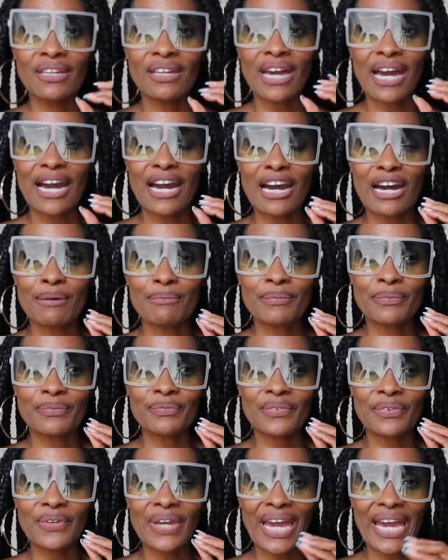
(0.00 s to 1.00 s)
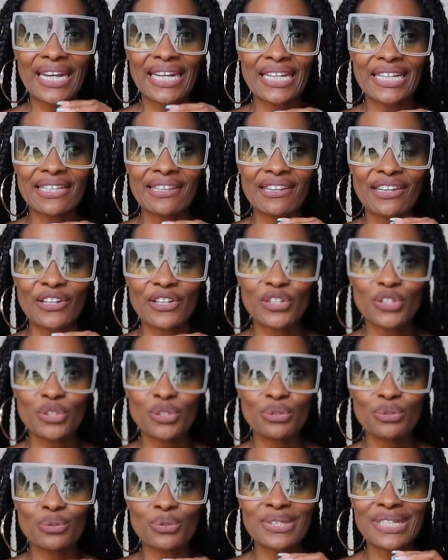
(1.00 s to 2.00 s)
um, heading there
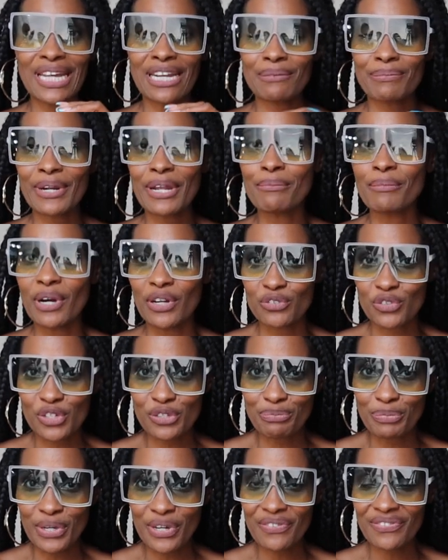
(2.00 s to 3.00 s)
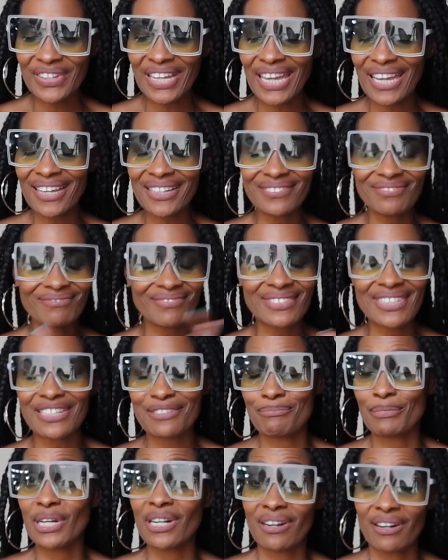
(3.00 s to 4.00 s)
to celebrate Monroe's birthday.
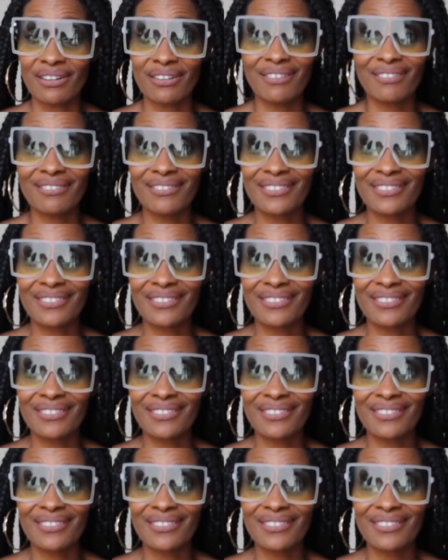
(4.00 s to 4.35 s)
That's my girl.